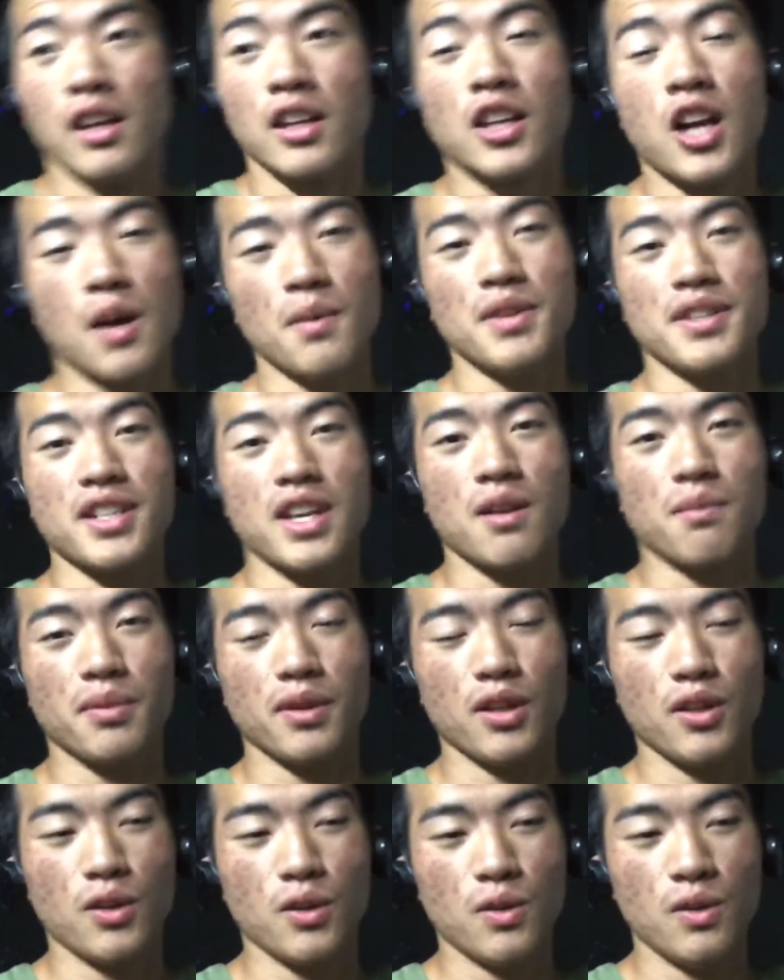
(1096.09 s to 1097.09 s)
Comment down
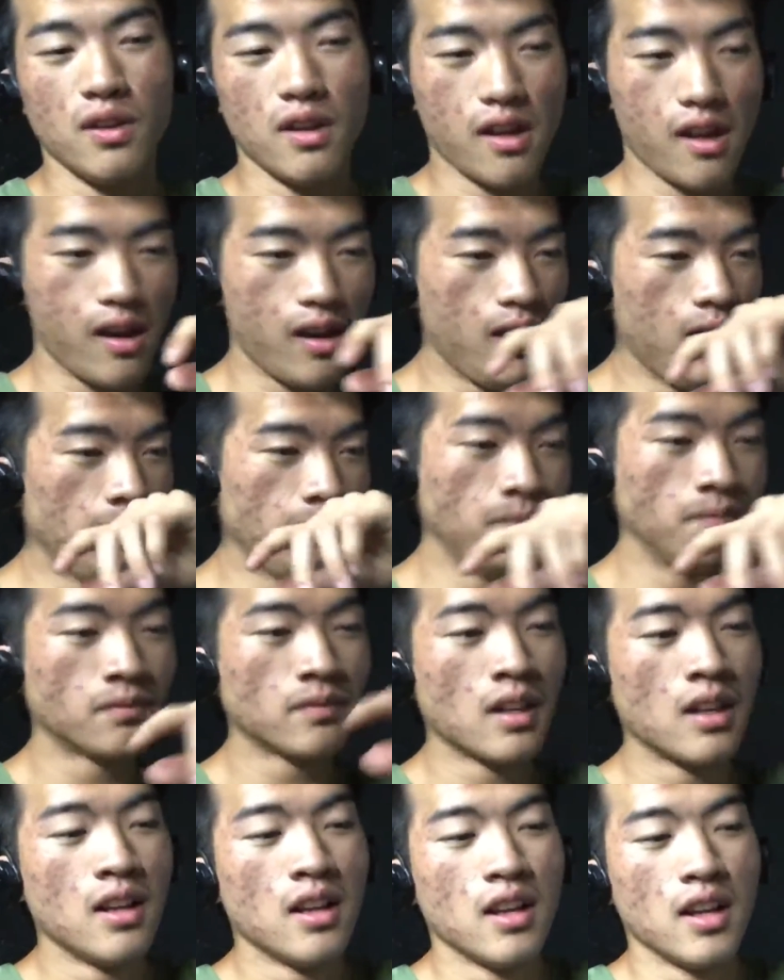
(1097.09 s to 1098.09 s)
below
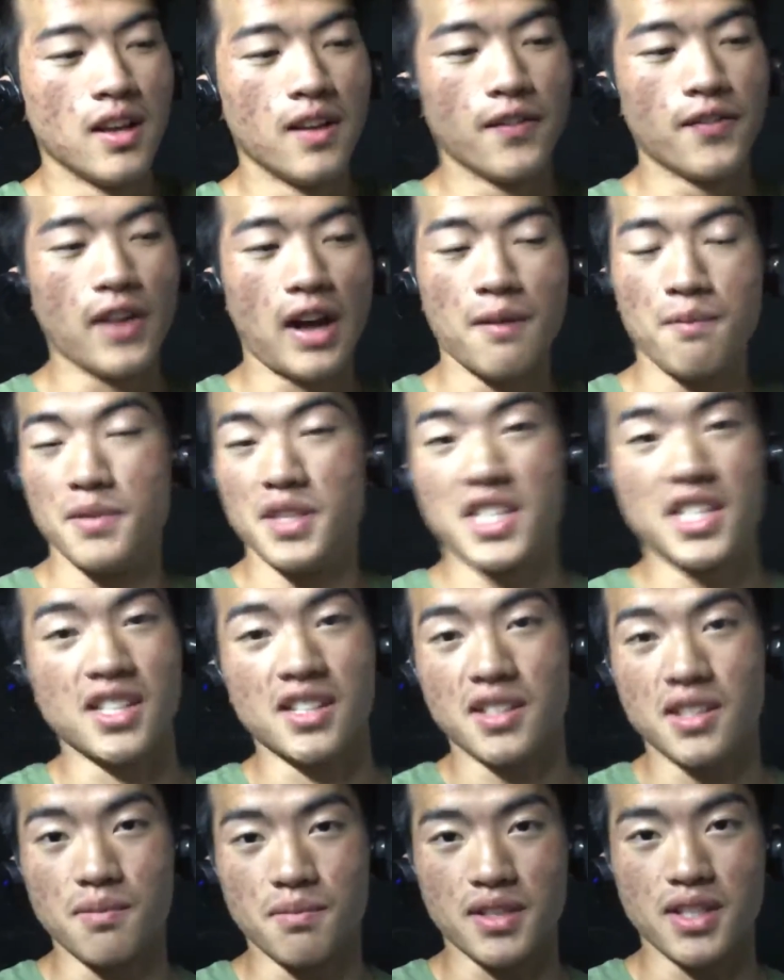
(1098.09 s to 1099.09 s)
if I'm
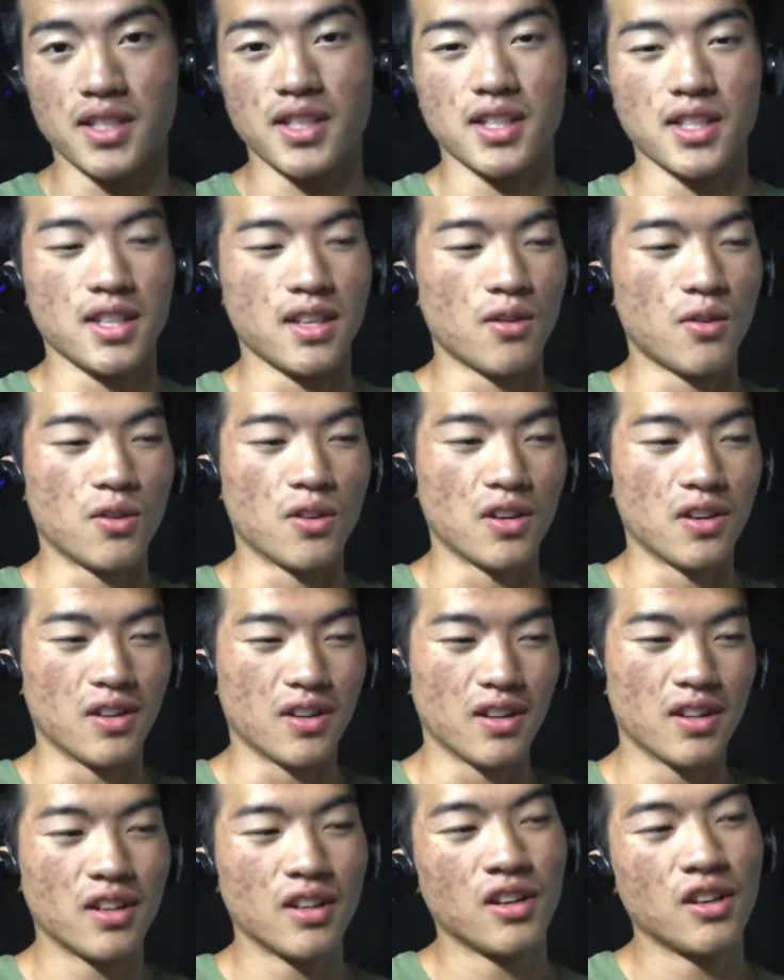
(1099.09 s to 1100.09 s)
missing something,
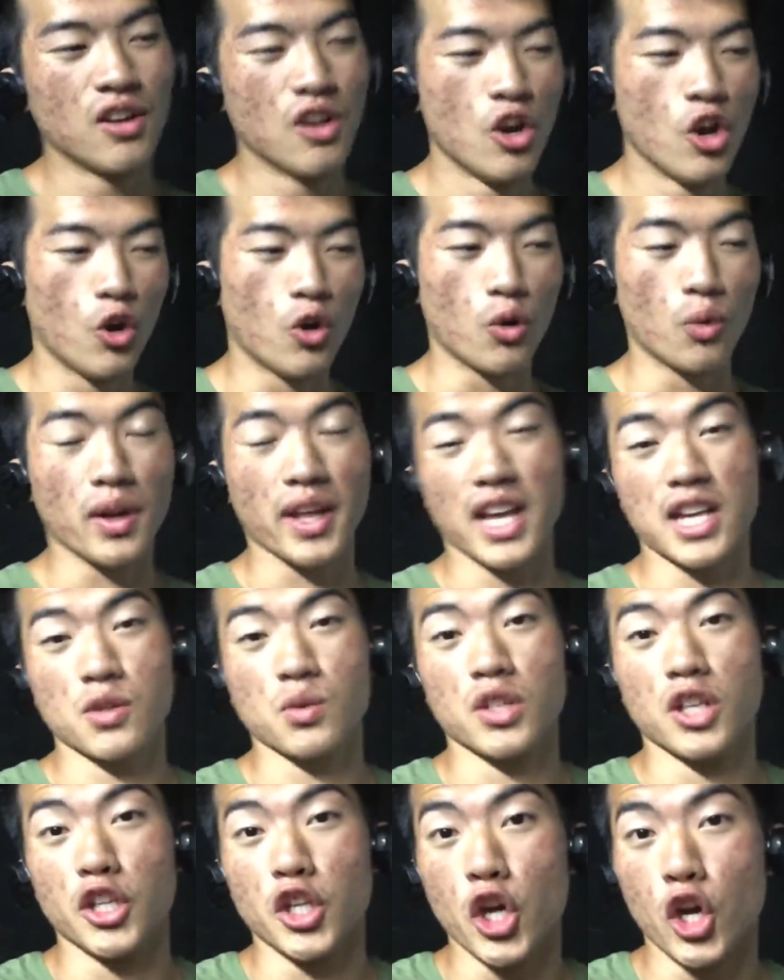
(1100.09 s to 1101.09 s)
or what you
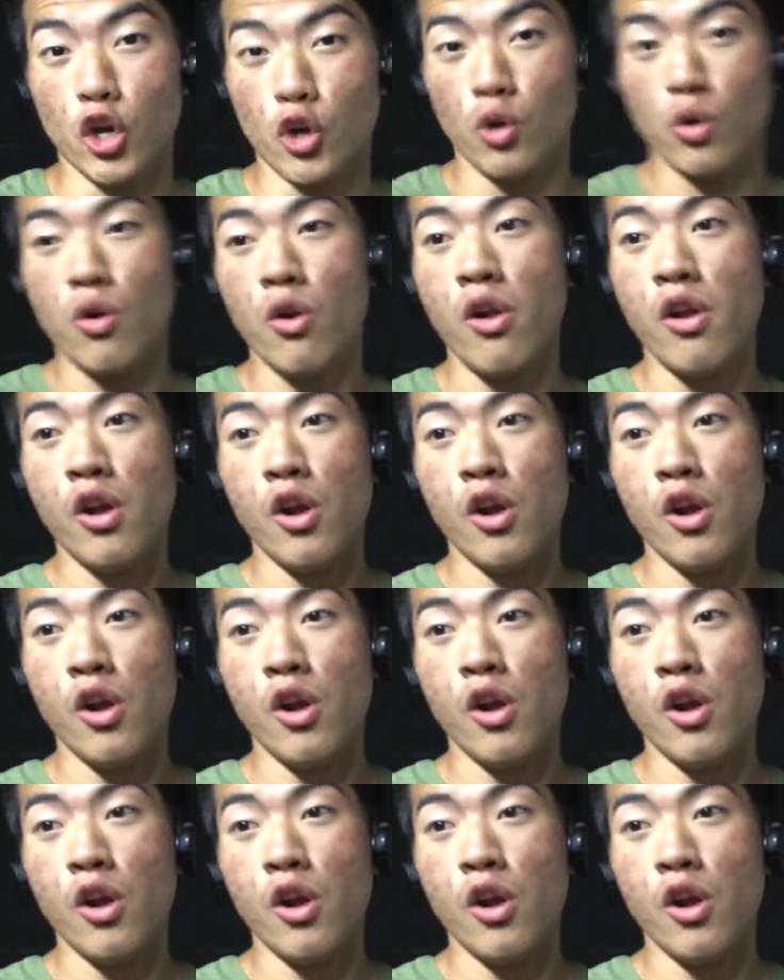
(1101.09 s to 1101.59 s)
guys want to know,